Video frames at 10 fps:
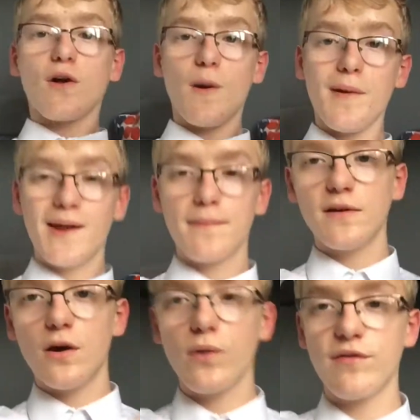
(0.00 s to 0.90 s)
Comment down
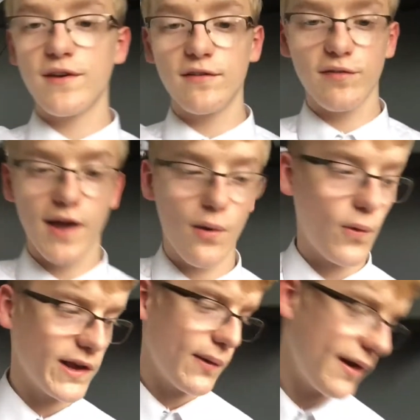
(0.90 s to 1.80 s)
below what you think of that,
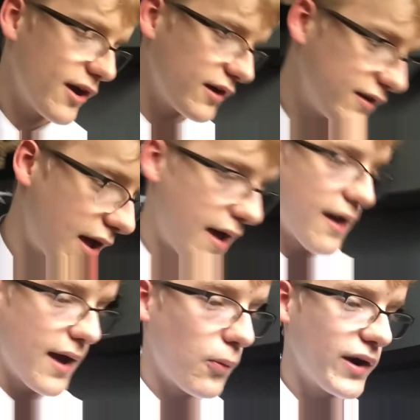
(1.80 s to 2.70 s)
what you heard, and